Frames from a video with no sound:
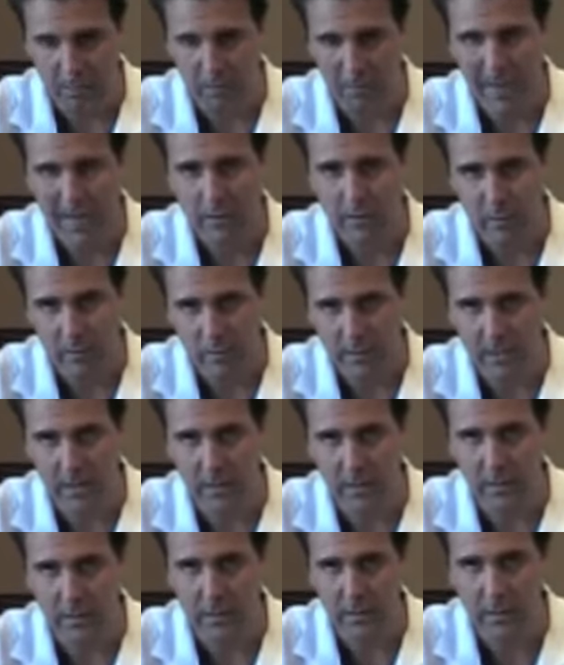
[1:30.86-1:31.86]
micro
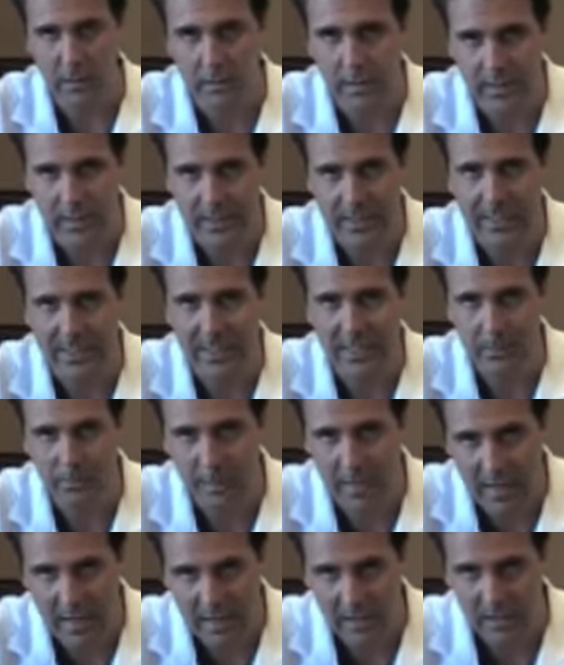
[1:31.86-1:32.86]
tears. That tendon
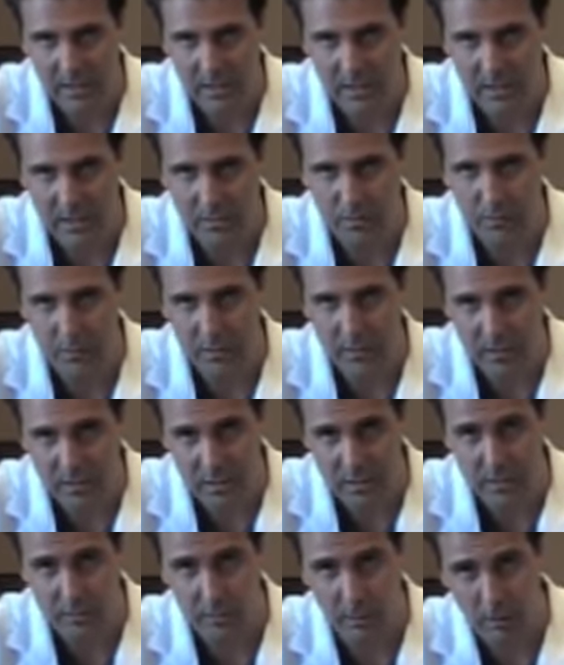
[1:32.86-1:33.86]
may actually split
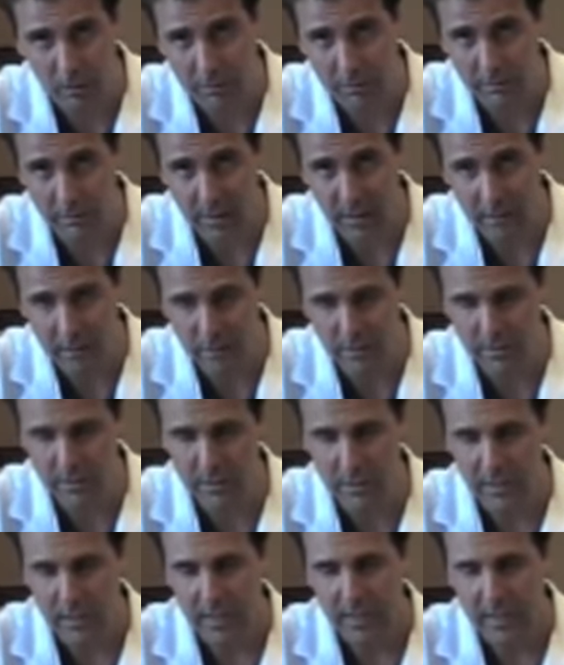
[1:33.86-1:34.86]
into small fibers